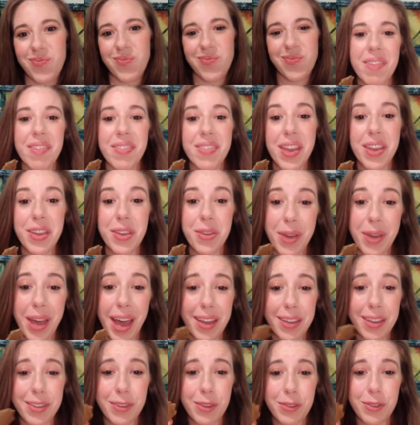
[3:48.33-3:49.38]
Thank you
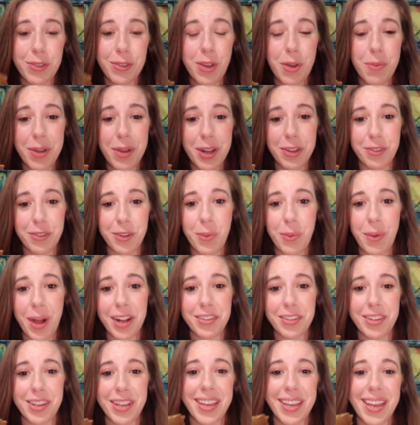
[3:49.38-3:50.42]
guys so much for
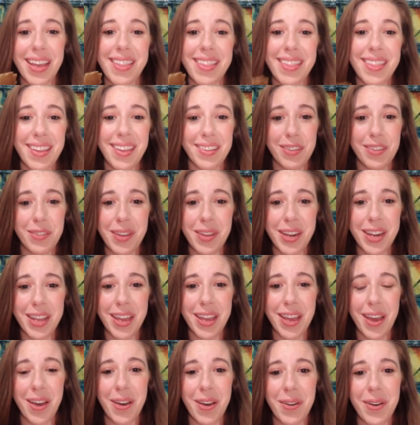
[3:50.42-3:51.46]
watching this
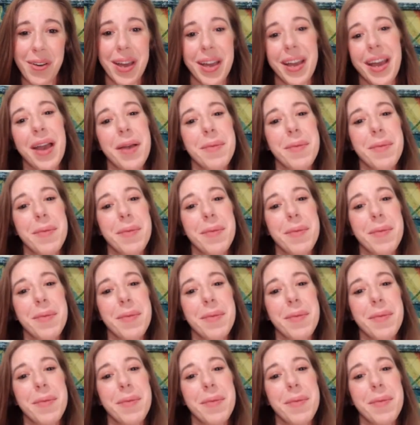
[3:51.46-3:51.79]
video.